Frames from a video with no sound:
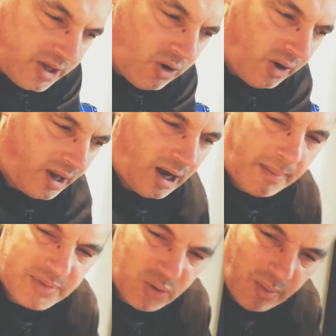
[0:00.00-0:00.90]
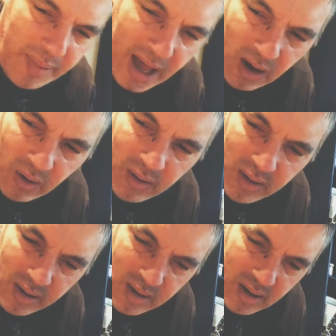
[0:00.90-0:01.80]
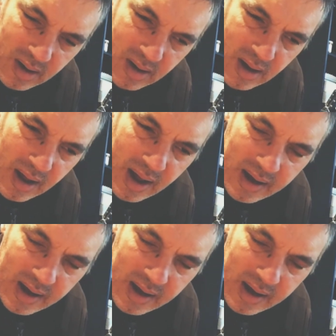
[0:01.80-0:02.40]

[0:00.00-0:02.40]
you hook it up to a pedal and